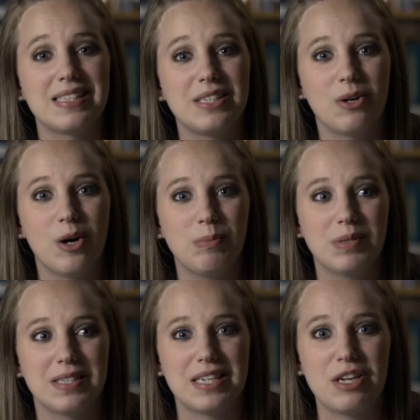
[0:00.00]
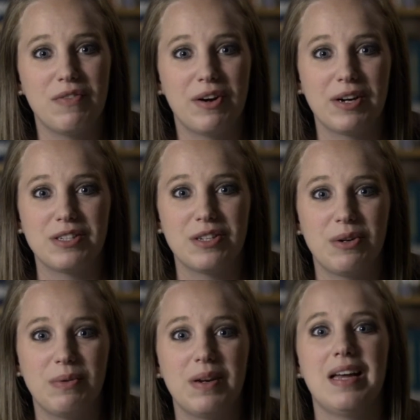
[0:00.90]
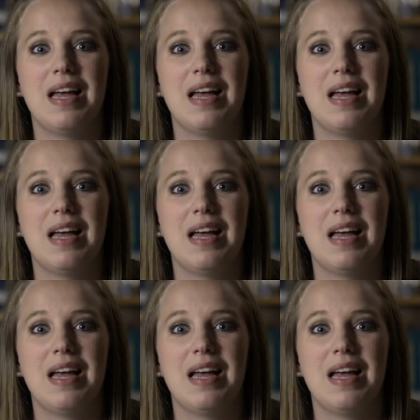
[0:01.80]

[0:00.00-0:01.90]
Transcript: still hope to see you very soon.